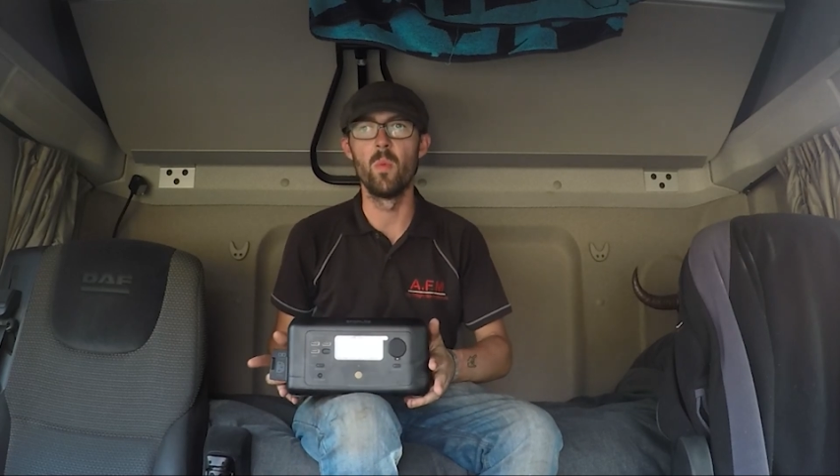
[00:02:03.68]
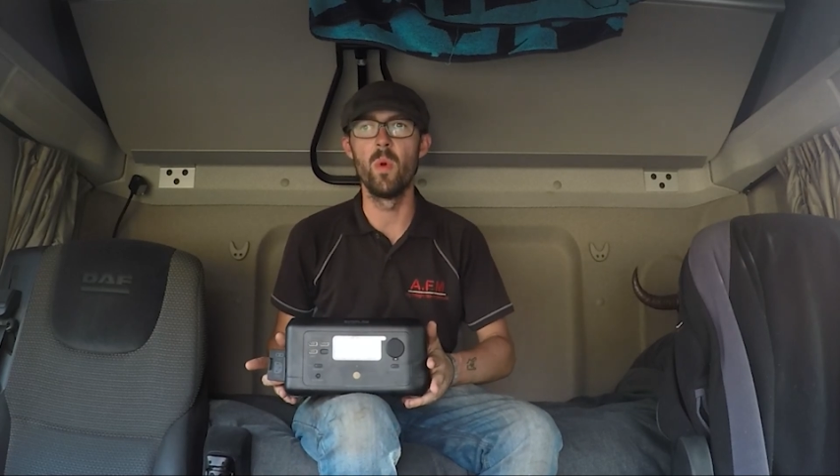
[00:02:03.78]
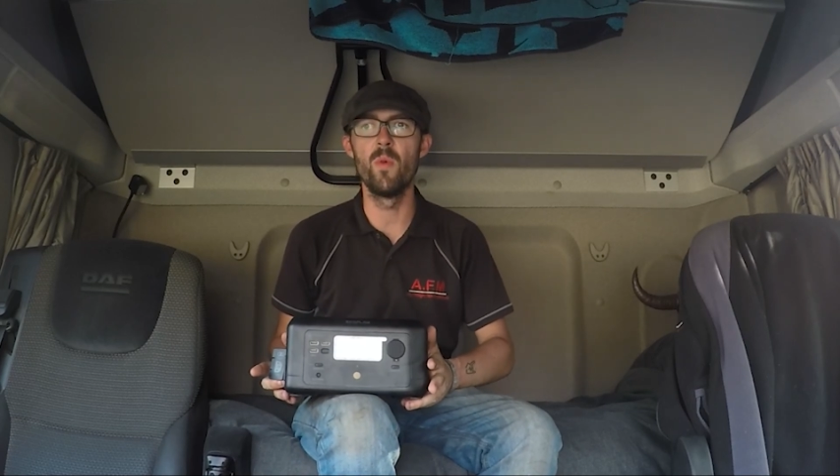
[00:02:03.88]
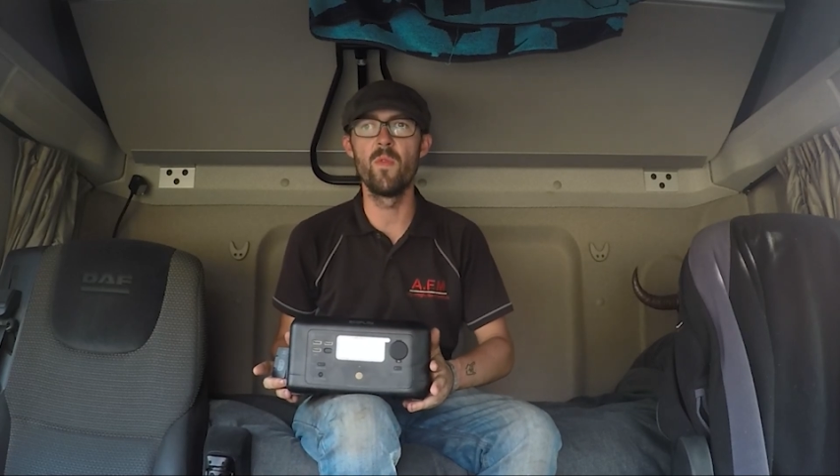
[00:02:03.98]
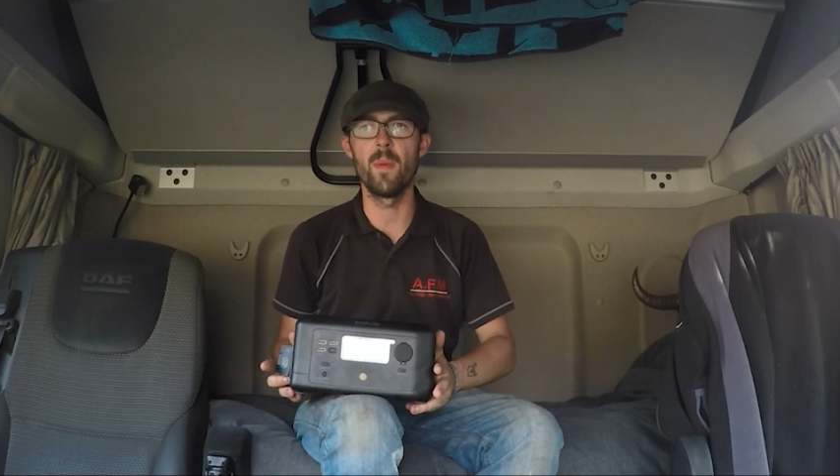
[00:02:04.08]

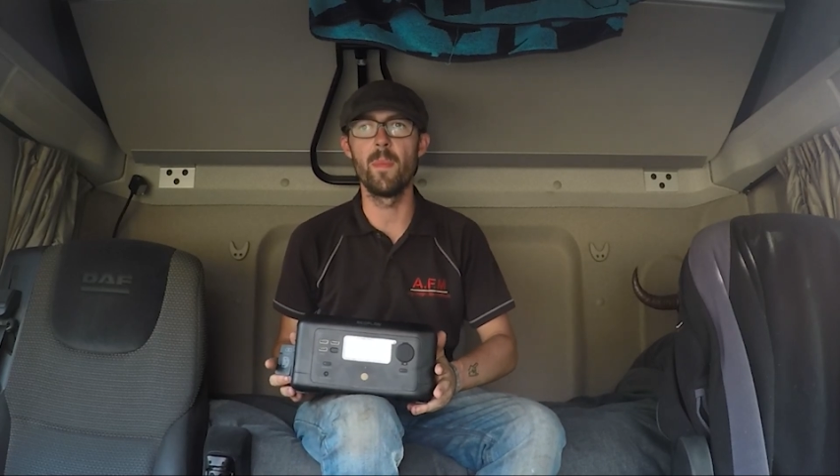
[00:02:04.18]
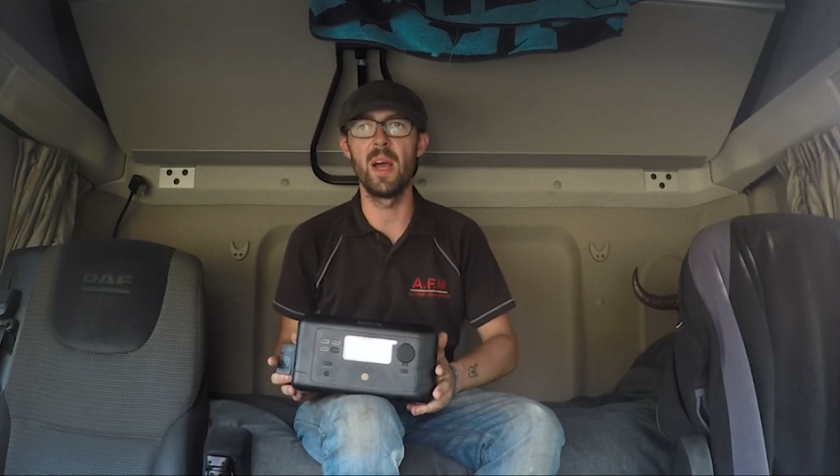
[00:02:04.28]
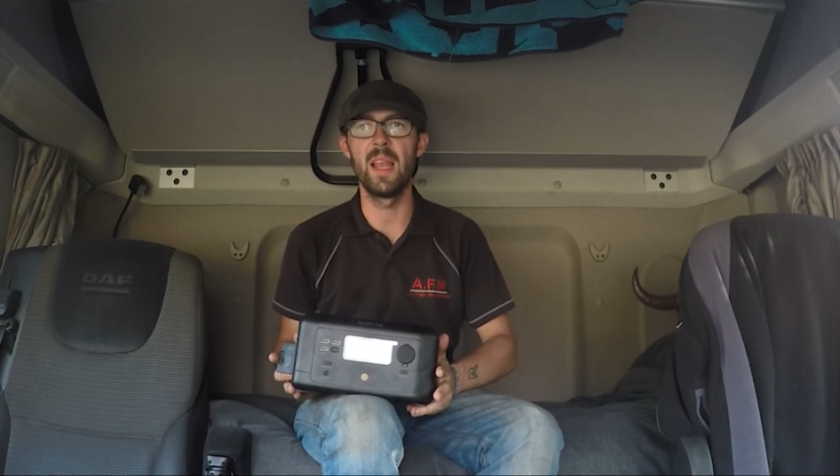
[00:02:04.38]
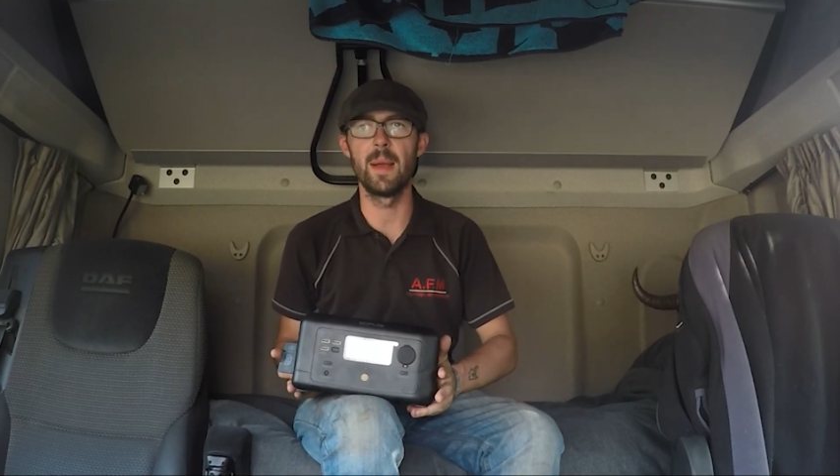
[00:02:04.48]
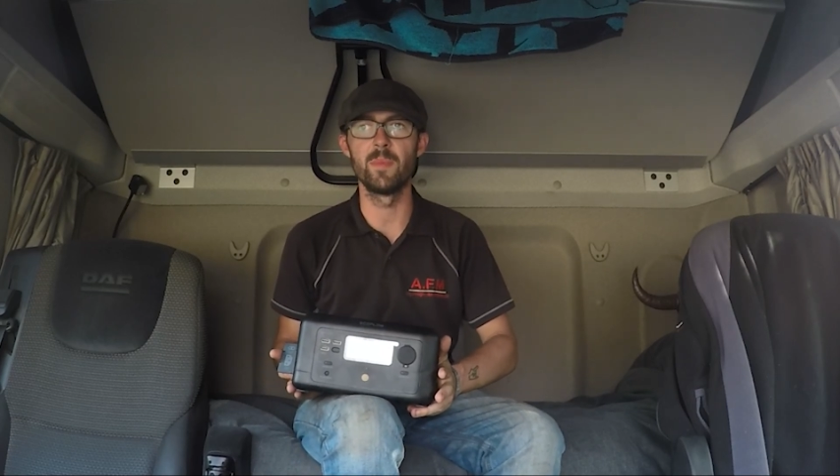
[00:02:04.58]
will run
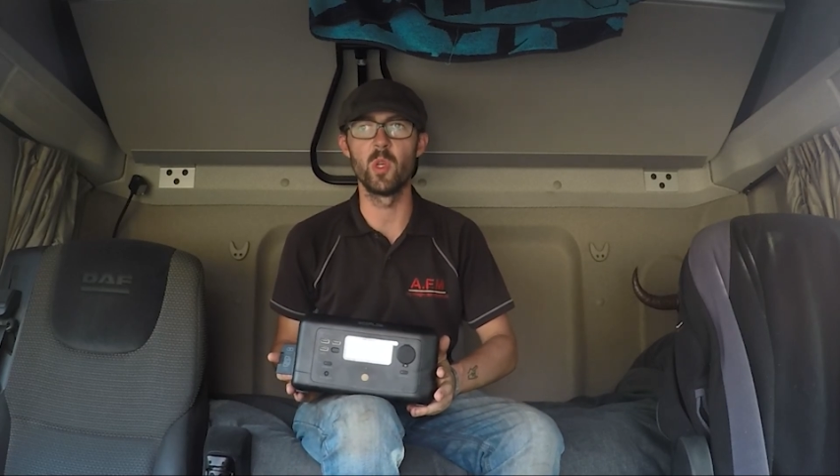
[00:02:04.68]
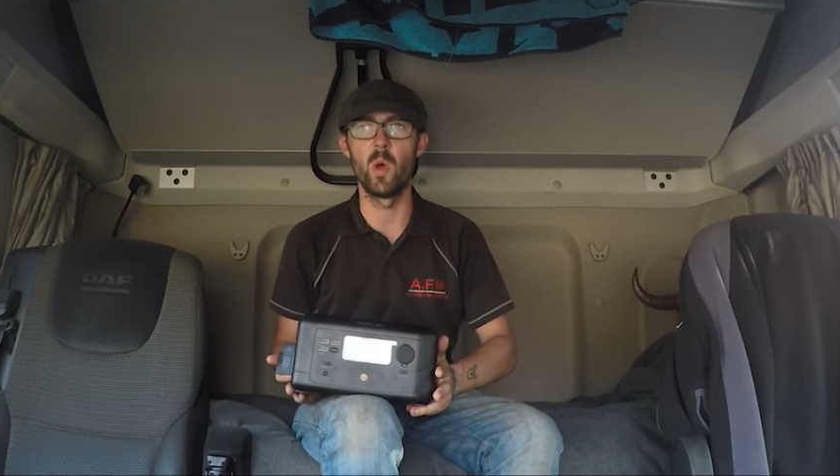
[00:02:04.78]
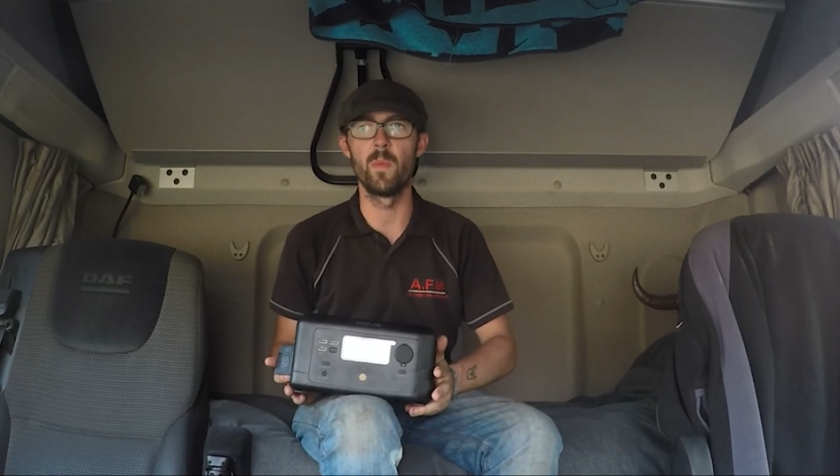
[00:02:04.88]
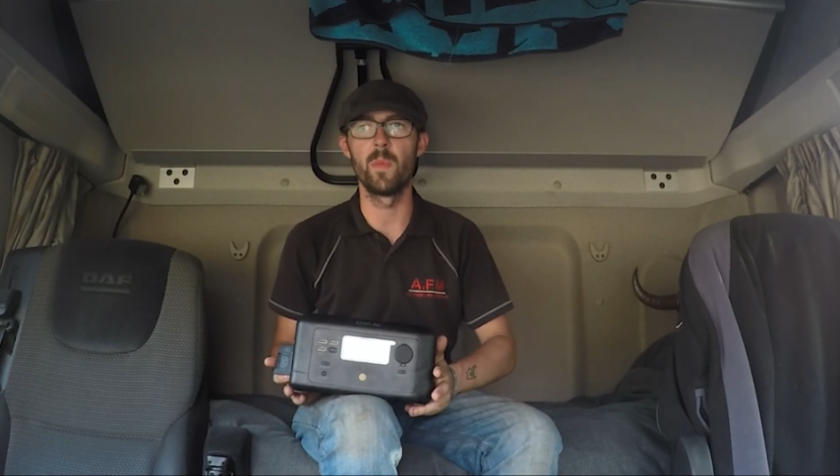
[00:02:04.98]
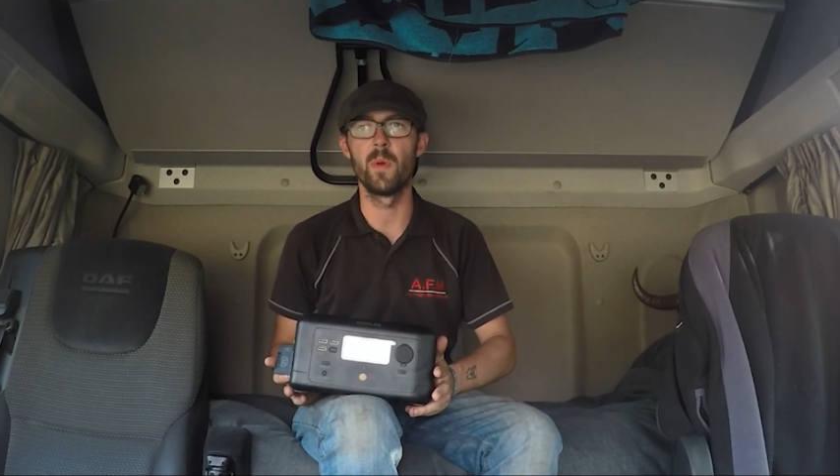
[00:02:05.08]
my
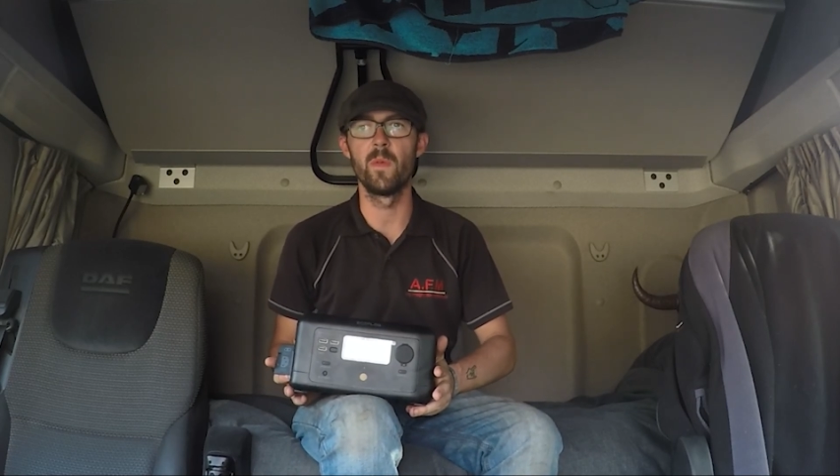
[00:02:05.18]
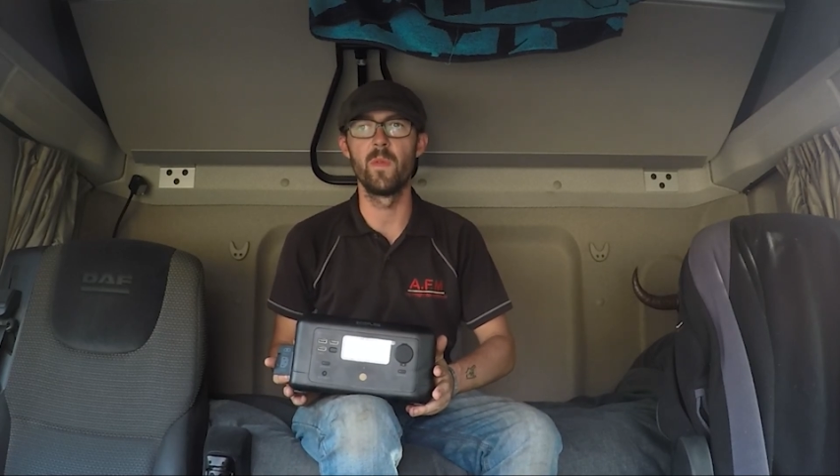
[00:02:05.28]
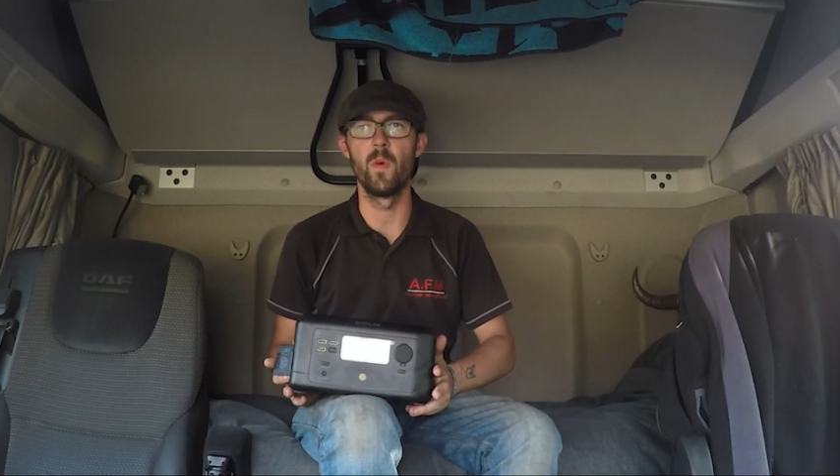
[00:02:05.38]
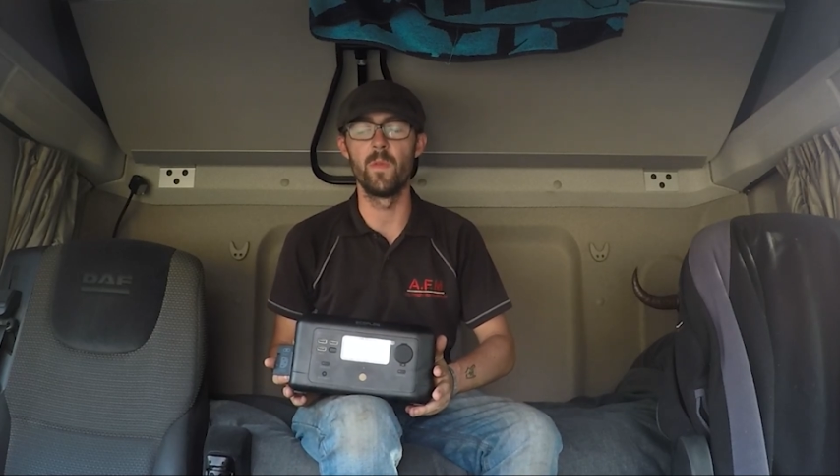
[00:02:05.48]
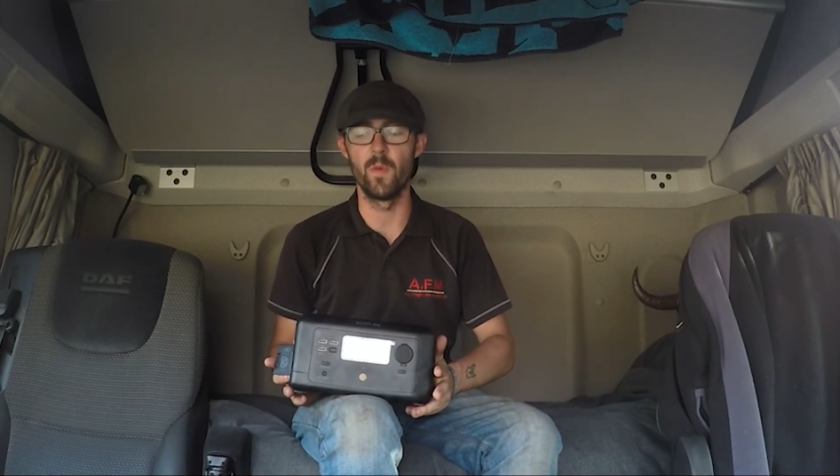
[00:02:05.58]
laptop
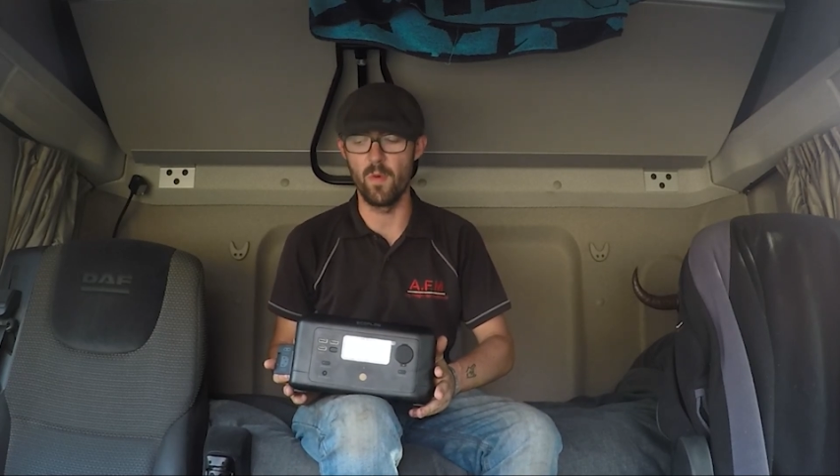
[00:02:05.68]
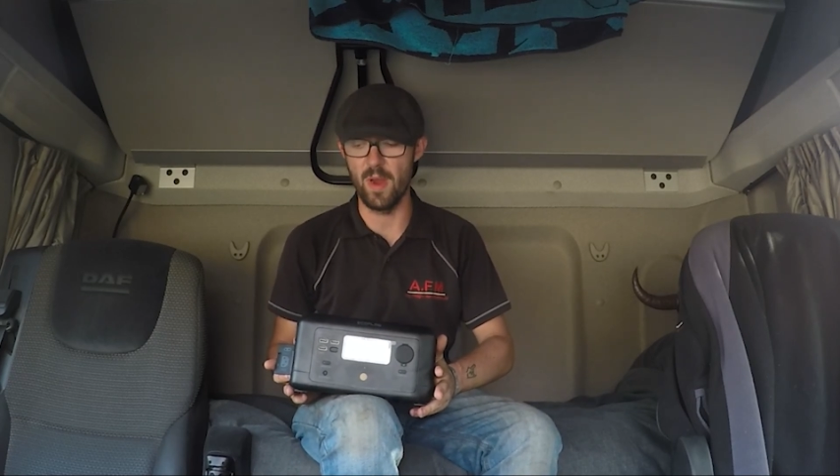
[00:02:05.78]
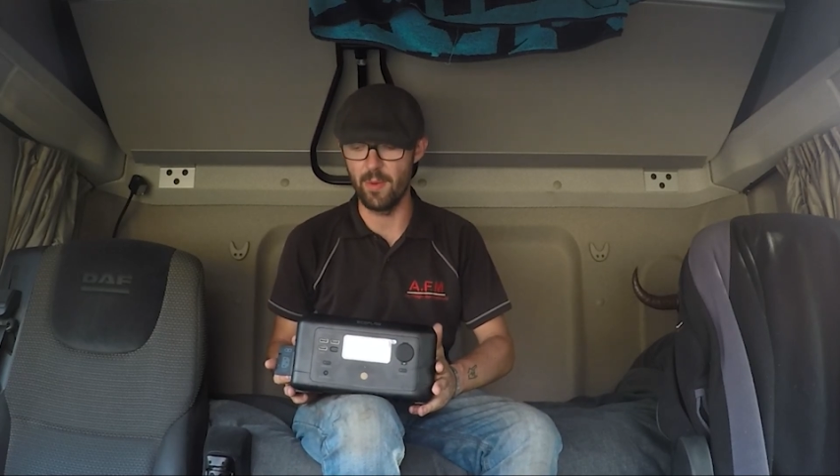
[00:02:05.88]
for 4